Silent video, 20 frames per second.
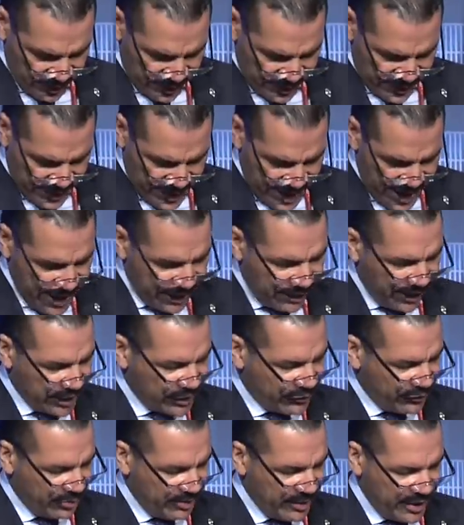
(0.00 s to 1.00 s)
one of the
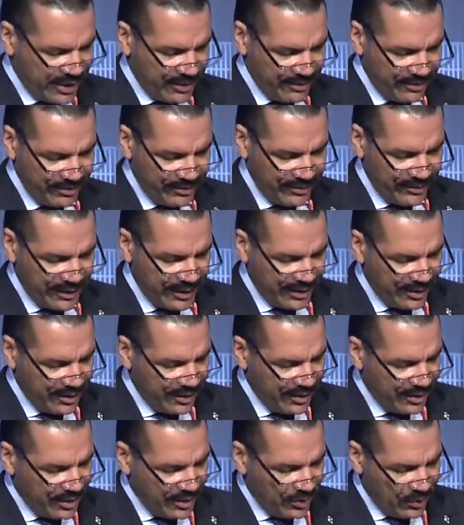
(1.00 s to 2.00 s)
highlights for me
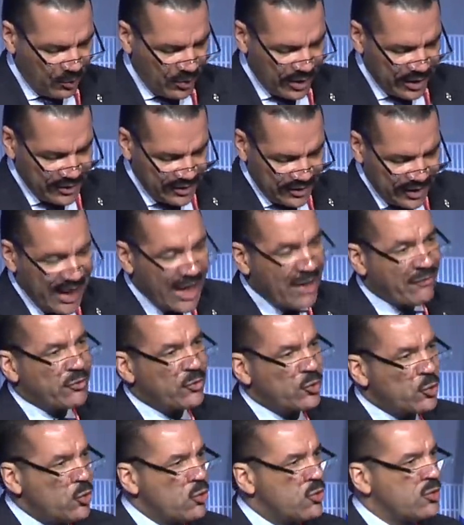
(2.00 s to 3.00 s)
was to
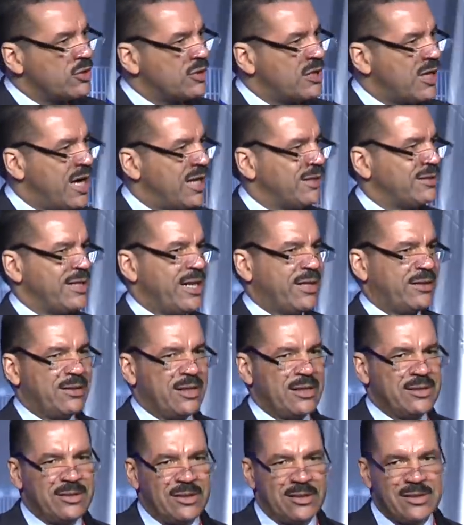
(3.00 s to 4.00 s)
have Google contact
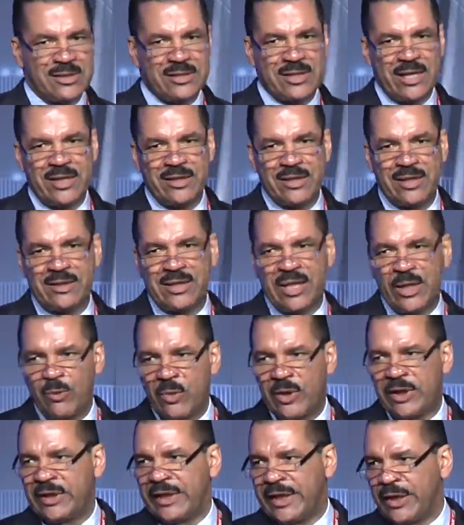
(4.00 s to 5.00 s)
us and say that they
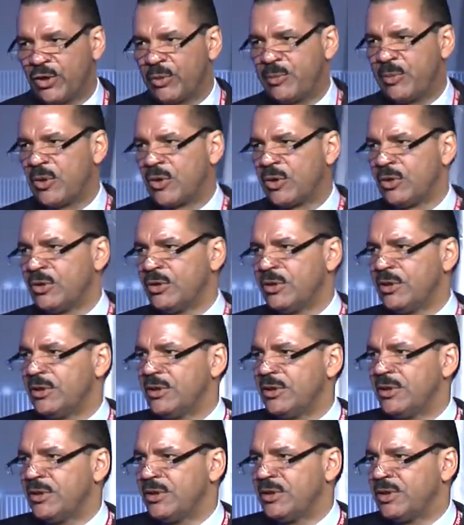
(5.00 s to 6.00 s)
wanted Interpol
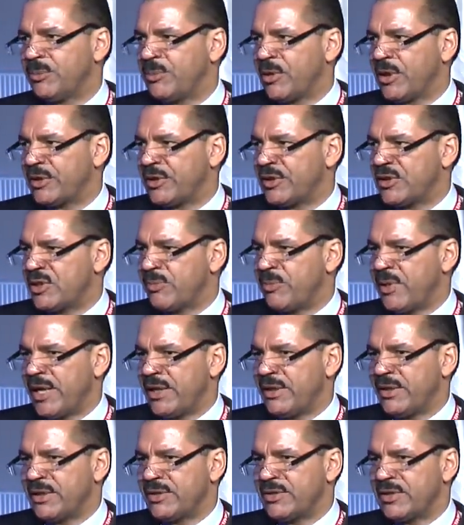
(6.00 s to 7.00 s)
to
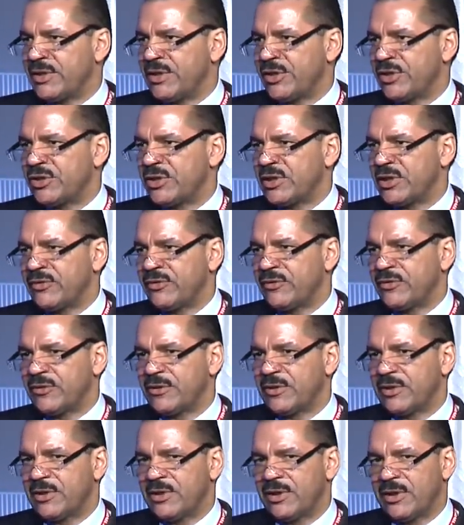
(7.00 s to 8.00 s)
participate in this initiative.
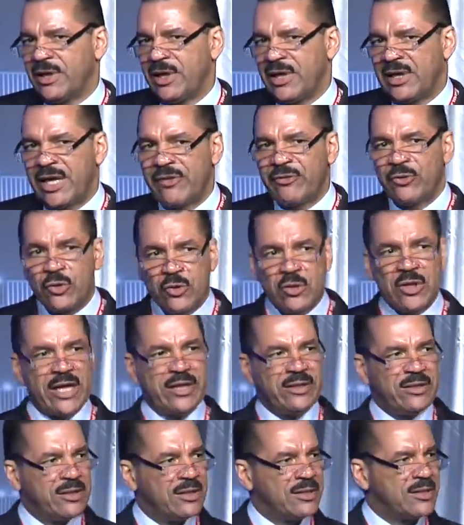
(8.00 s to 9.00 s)
And to have Google
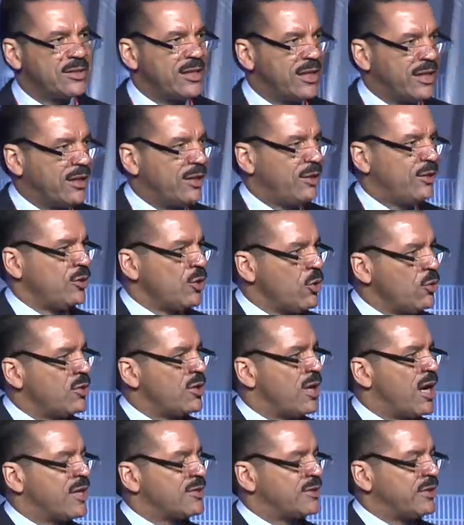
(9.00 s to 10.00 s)
Ideas say that at no
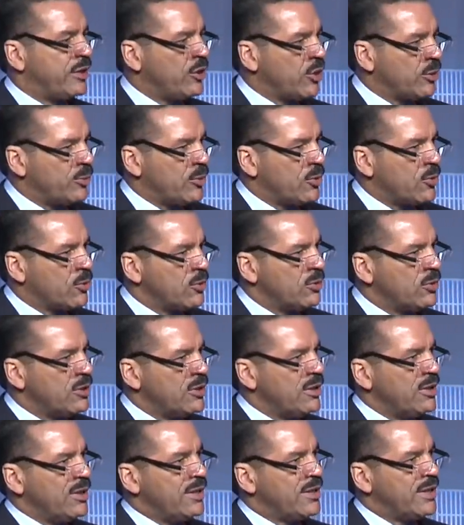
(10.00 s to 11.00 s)
cost to Interpol,
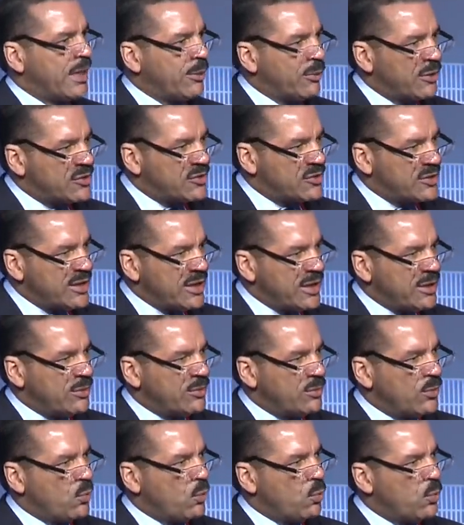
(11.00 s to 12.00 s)
they would see
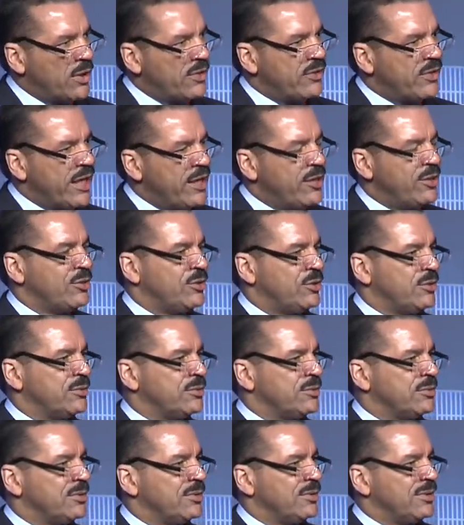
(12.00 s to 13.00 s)
what they could
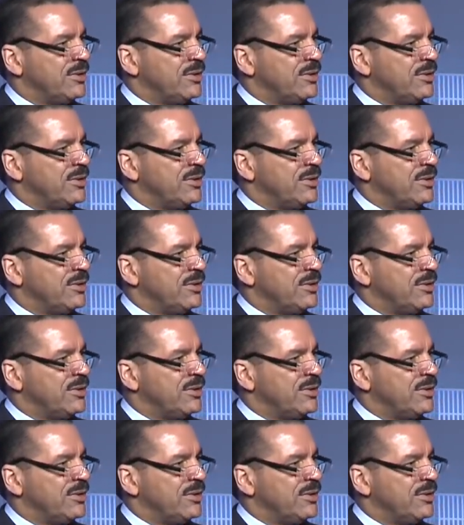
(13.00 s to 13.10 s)
do